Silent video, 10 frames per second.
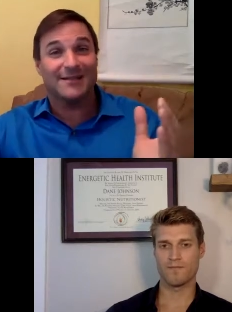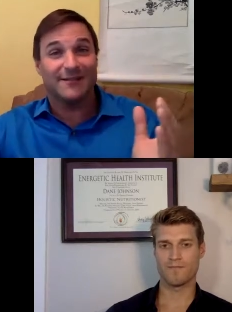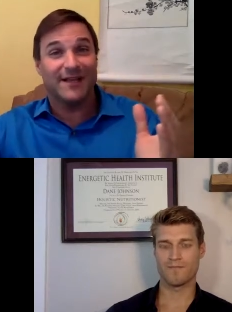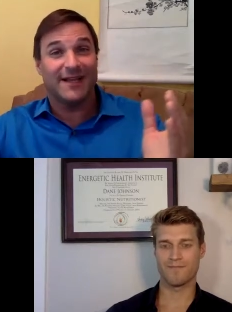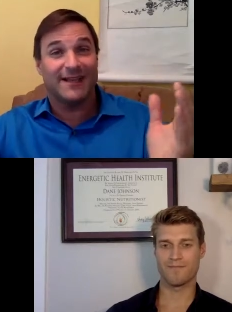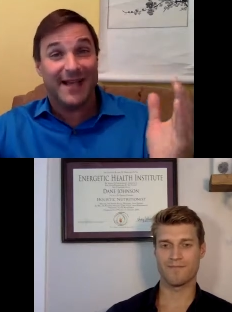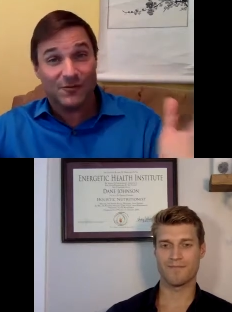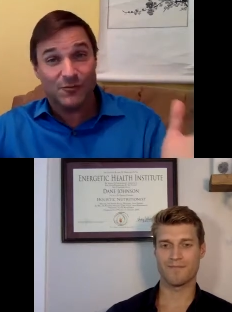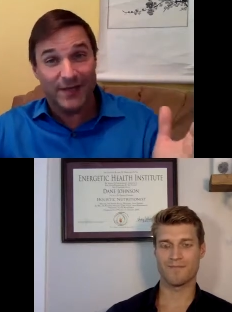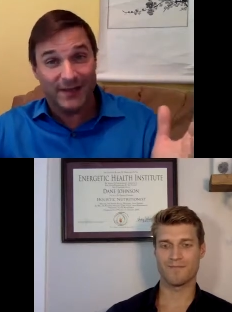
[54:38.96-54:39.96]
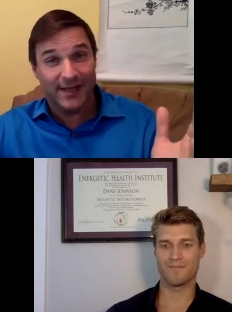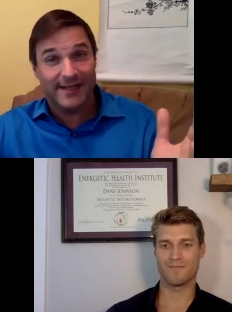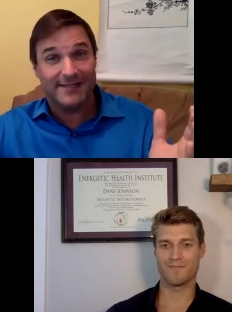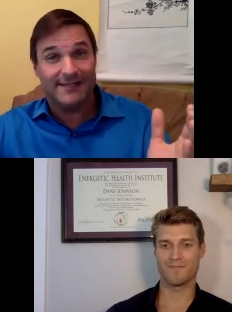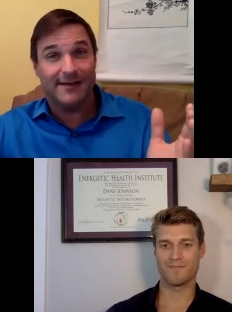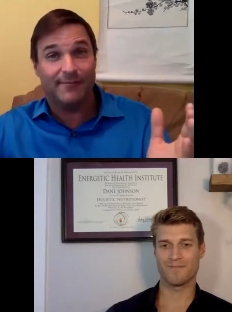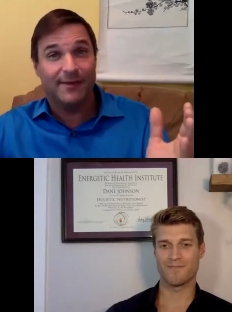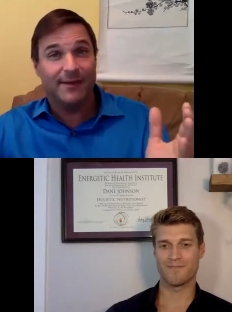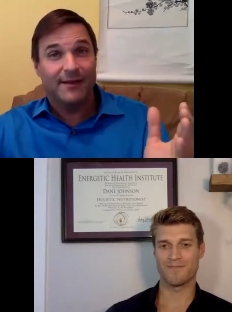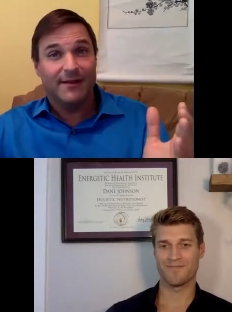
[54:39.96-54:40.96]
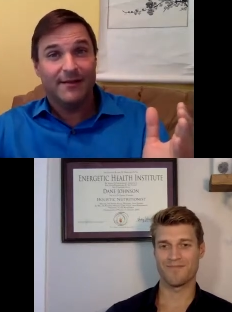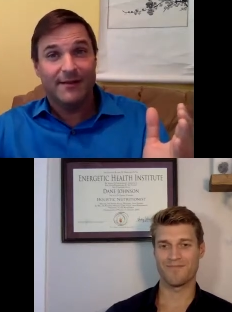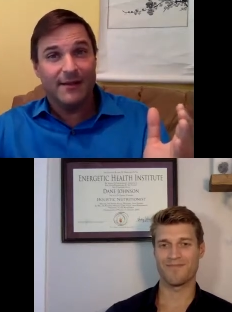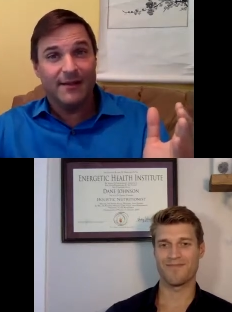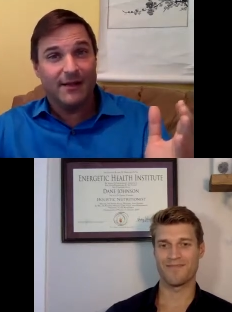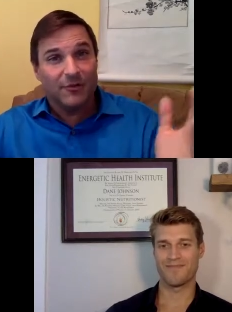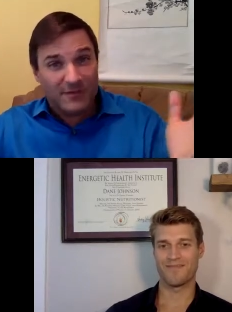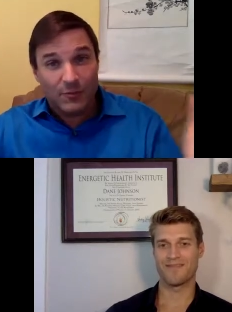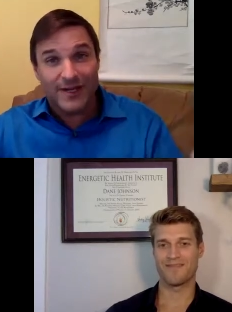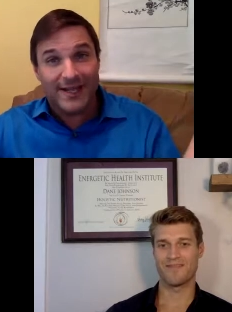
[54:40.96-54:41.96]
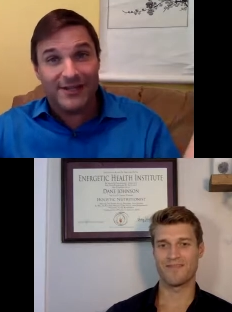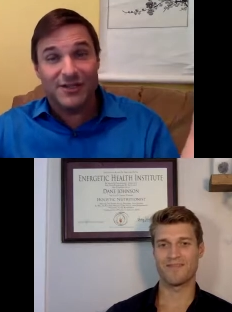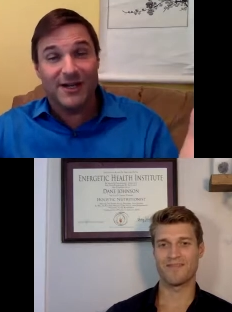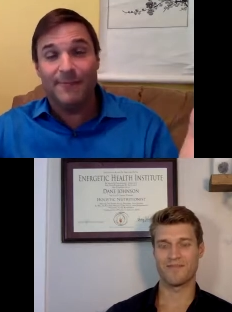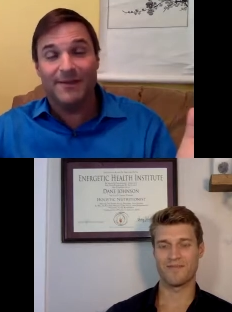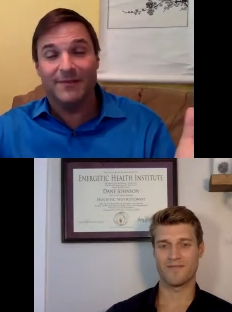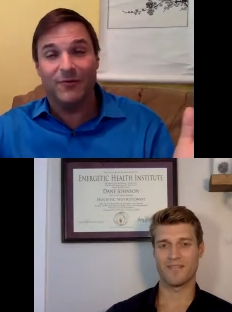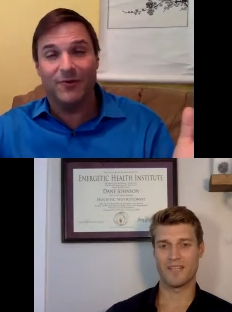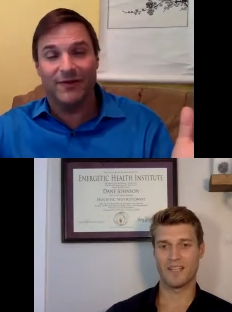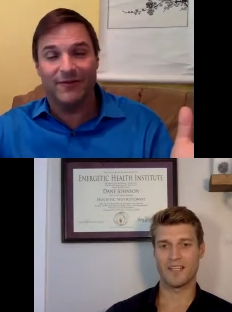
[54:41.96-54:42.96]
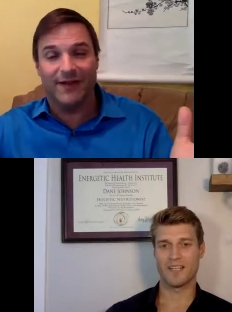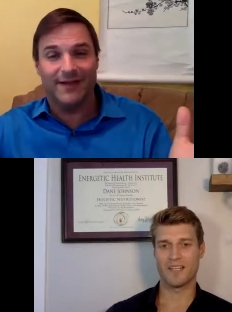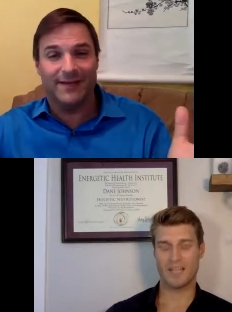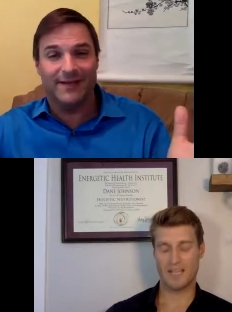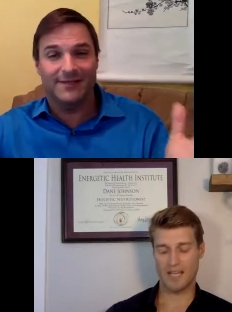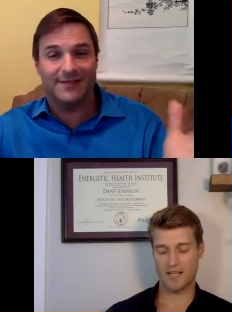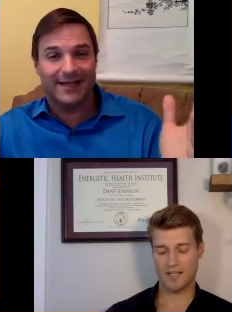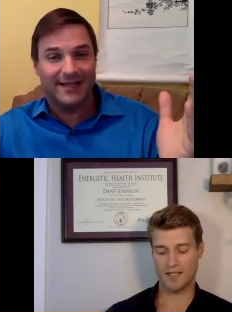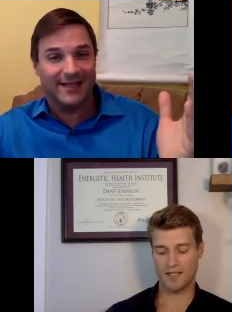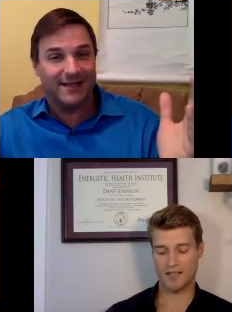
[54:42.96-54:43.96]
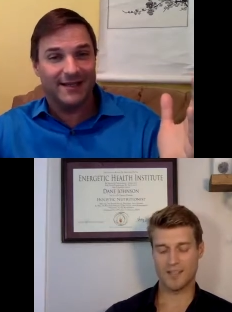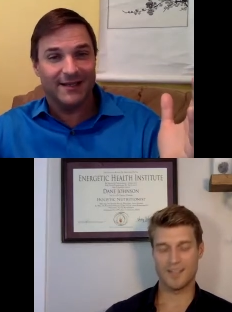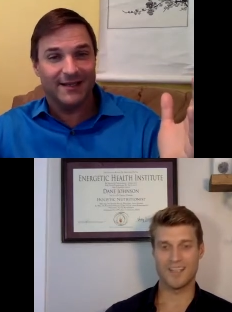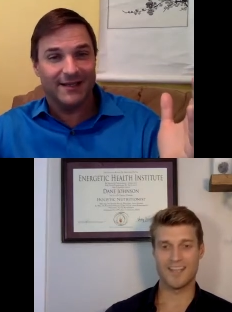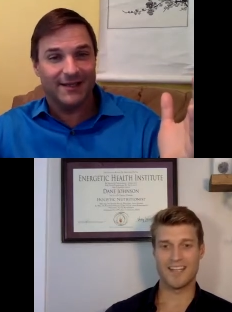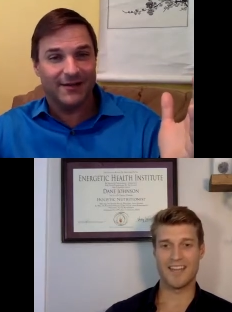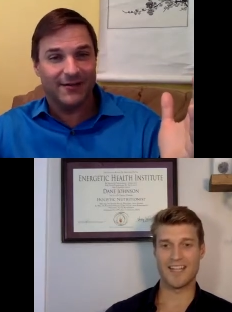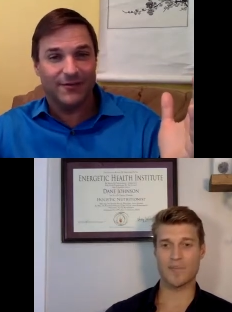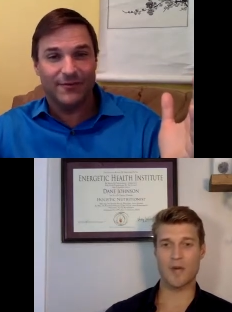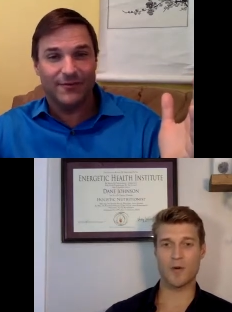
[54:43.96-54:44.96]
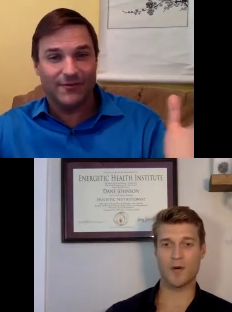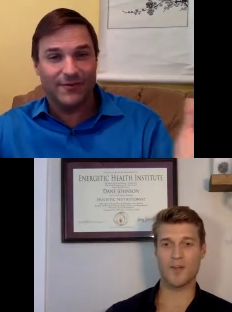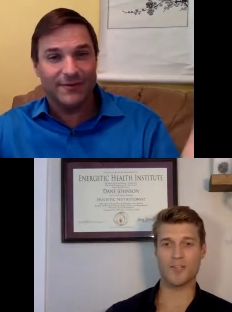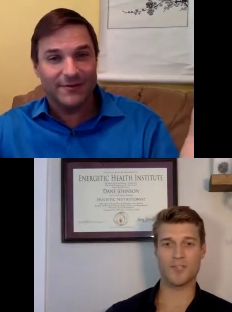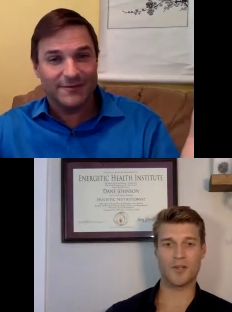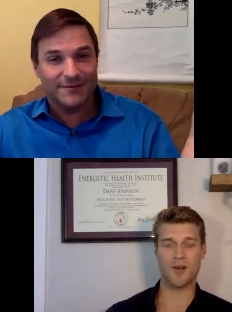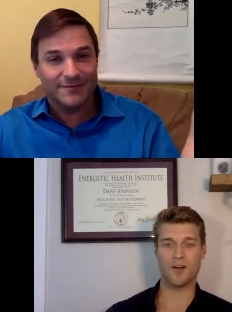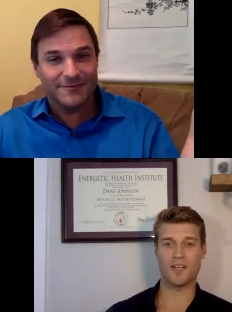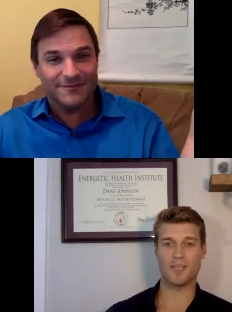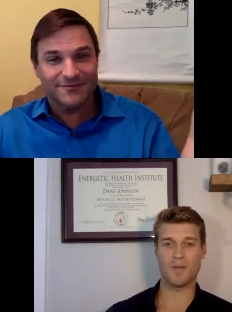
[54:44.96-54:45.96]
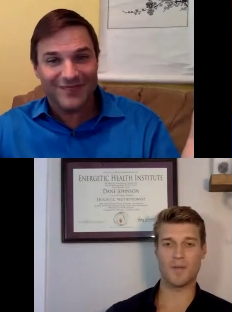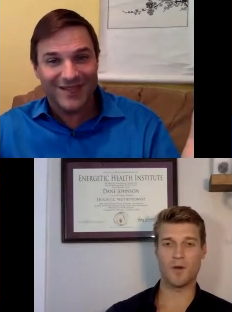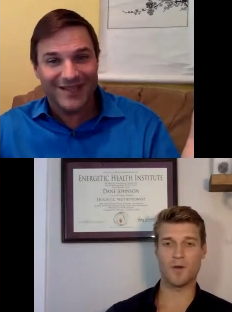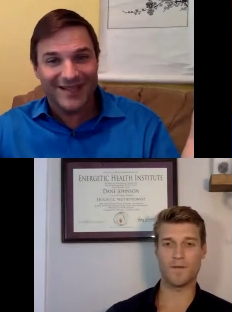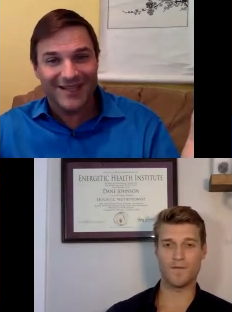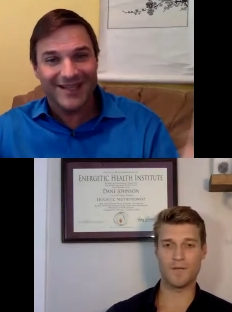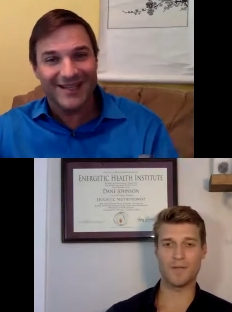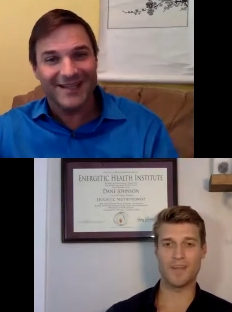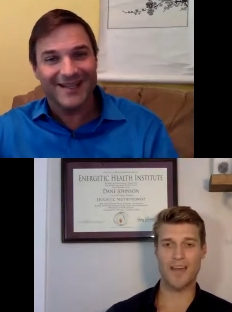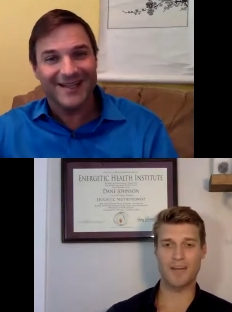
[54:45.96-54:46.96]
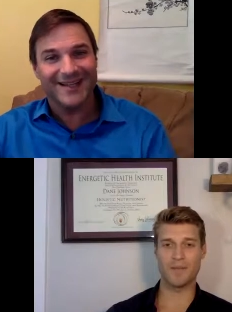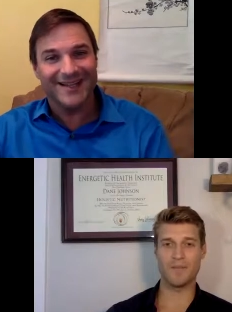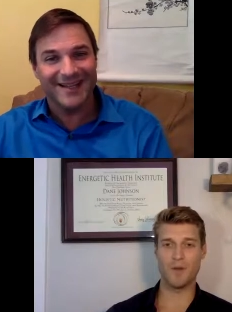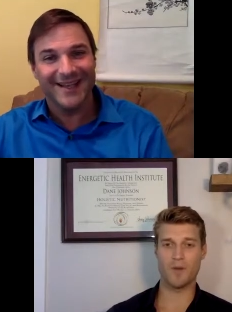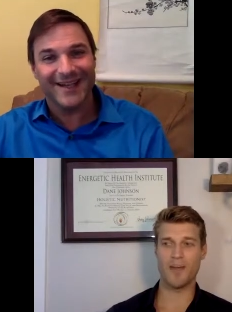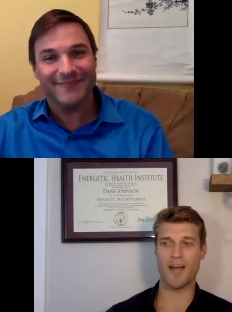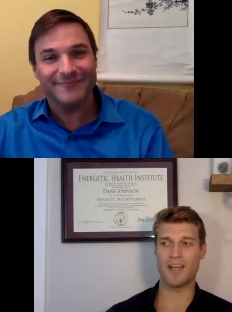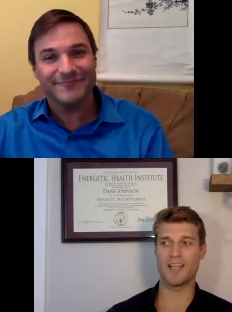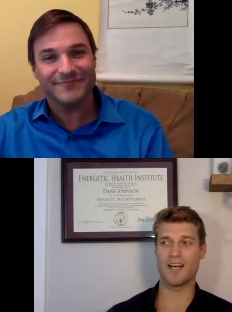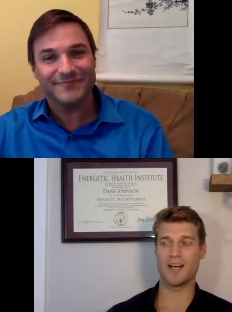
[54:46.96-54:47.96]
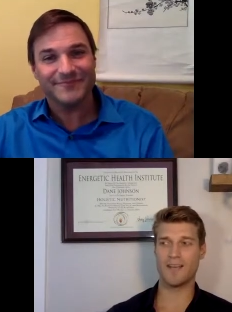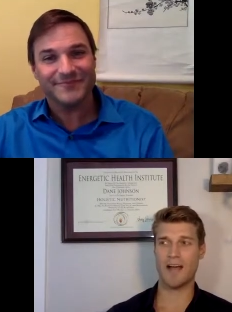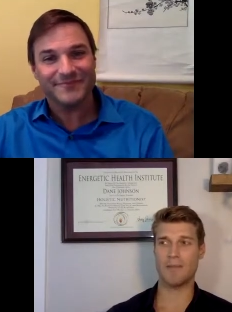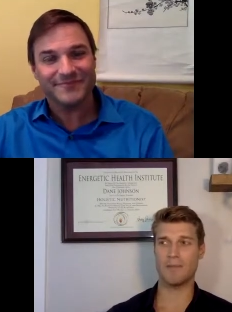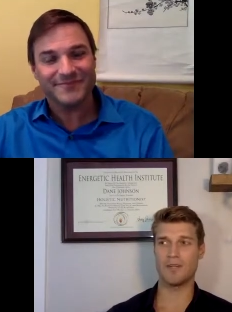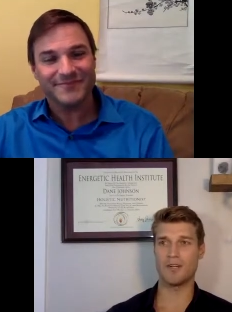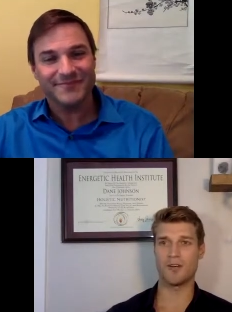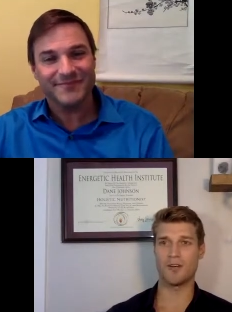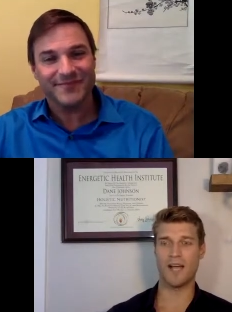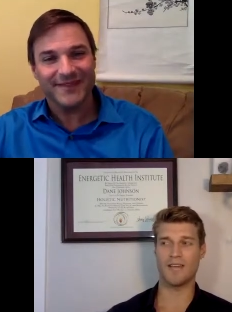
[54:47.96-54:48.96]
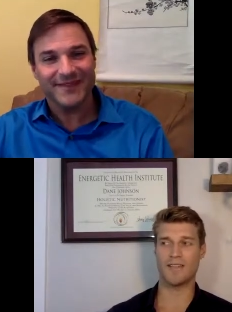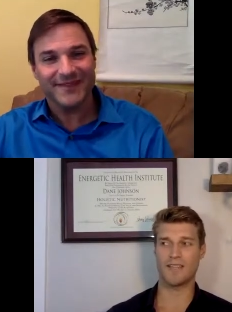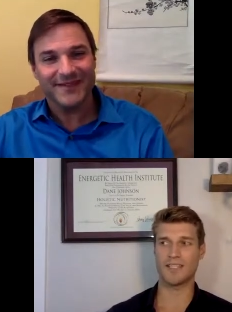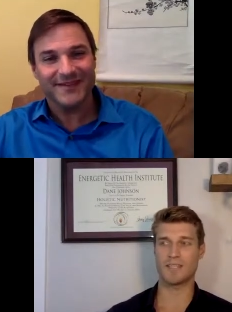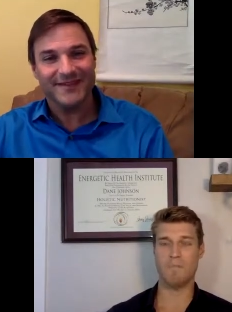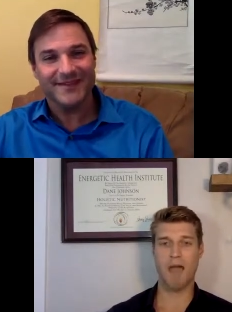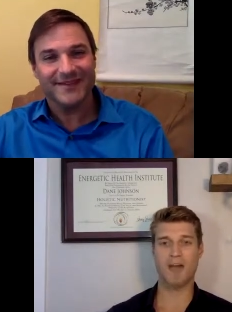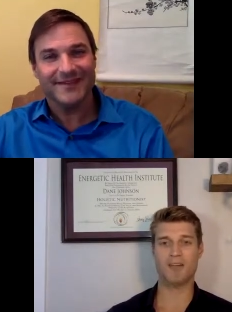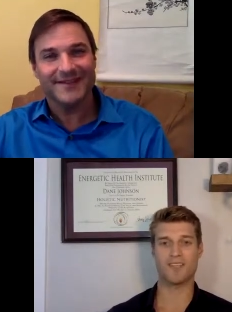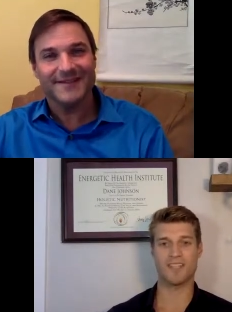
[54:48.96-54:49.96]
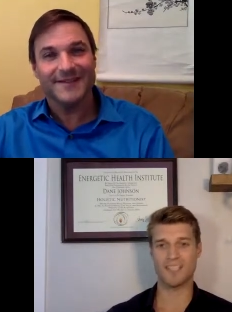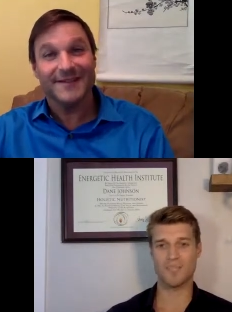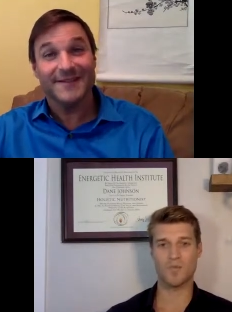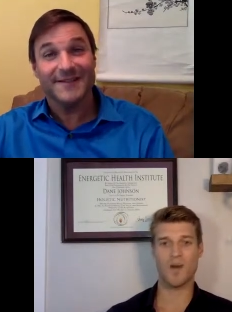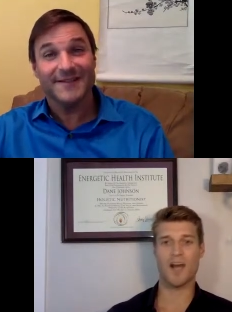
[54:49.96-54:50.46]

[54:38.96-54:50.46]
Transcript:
Speaker 1: of like, that's what lights up, the, you know, it's what gets you up in the morning, right? I mean, yeah. it's ah you know and that's
Speaker 2: why we're on this call because we both feel that and we both yeah. have enough happened in our lives that this matters and this is why